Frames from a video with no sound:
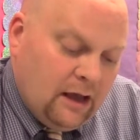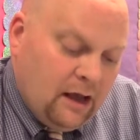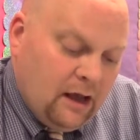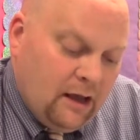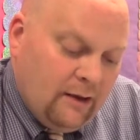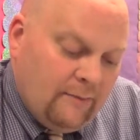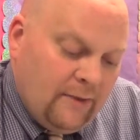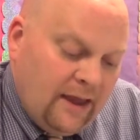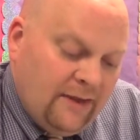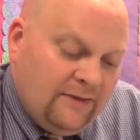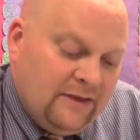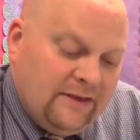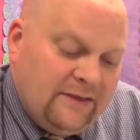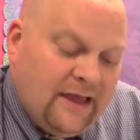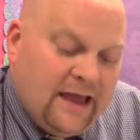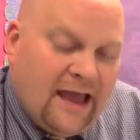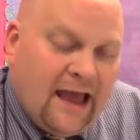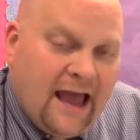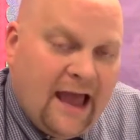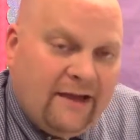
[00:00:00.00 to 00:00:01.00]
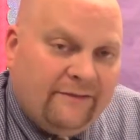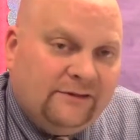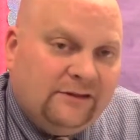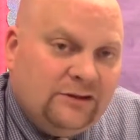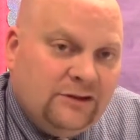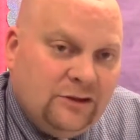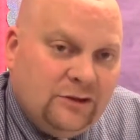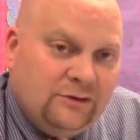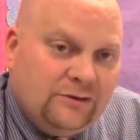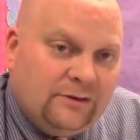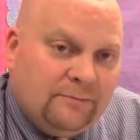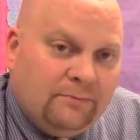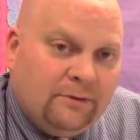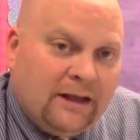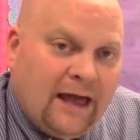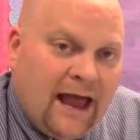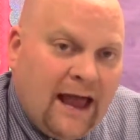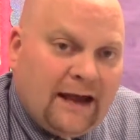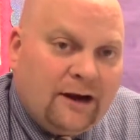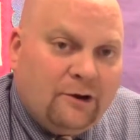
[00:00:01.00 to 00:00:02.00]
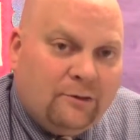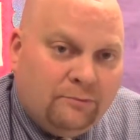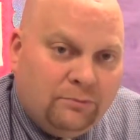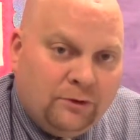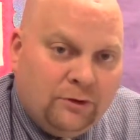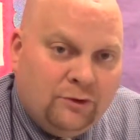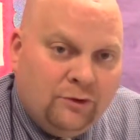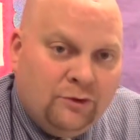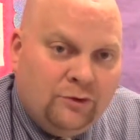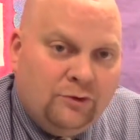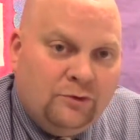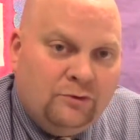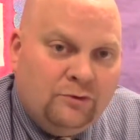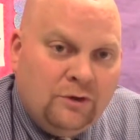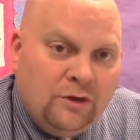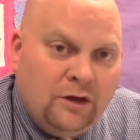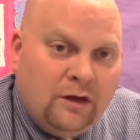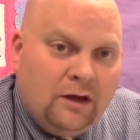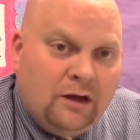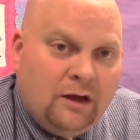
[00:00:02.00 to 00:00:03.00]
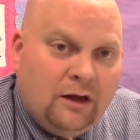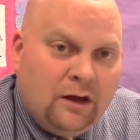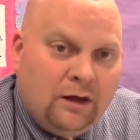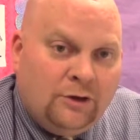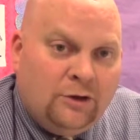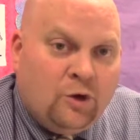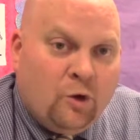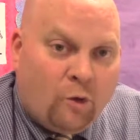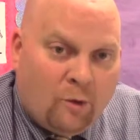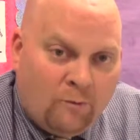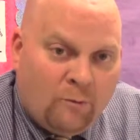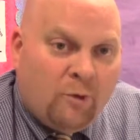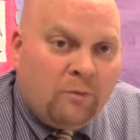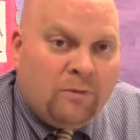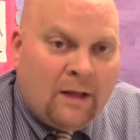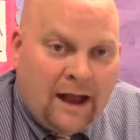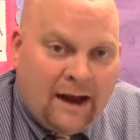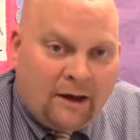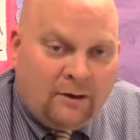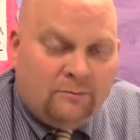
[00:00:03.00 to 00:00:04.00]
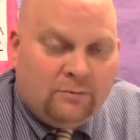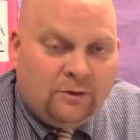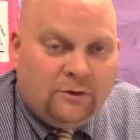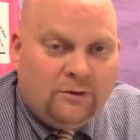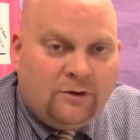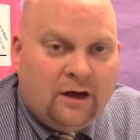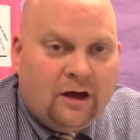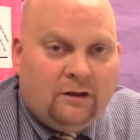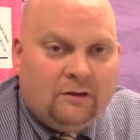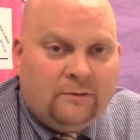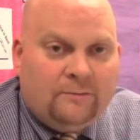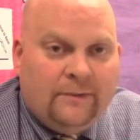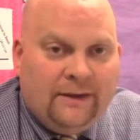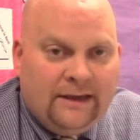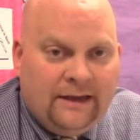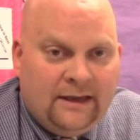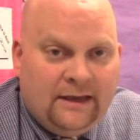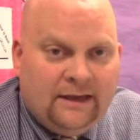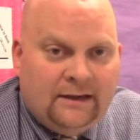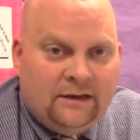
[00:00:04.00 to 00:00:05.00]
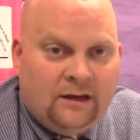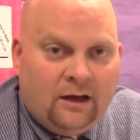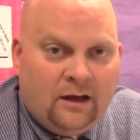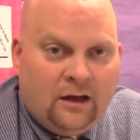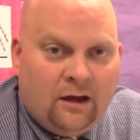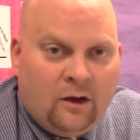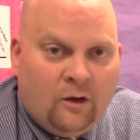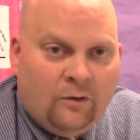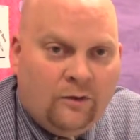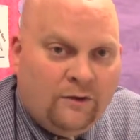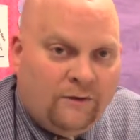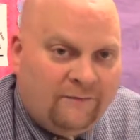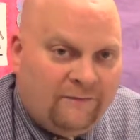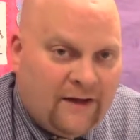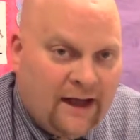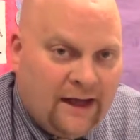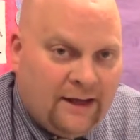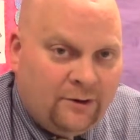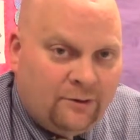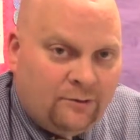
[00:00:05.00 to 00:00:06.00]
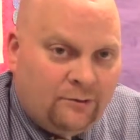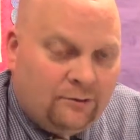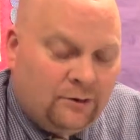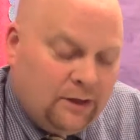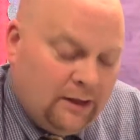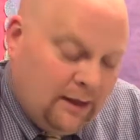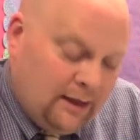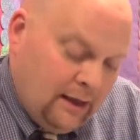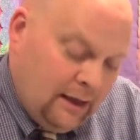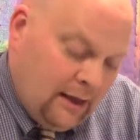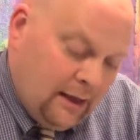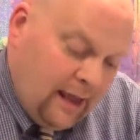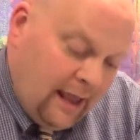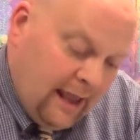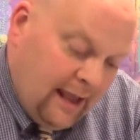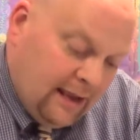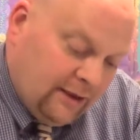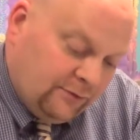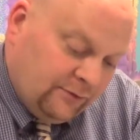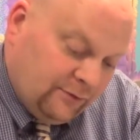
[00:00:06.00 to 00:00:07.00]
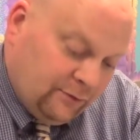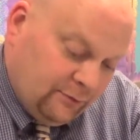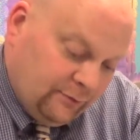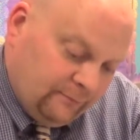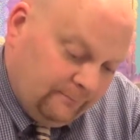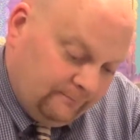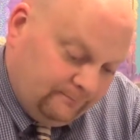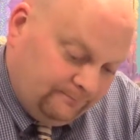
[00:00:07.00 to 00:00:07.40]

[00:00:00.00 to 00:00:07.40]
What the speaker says: and then they have to use a normal black or blue color pen on their final answer.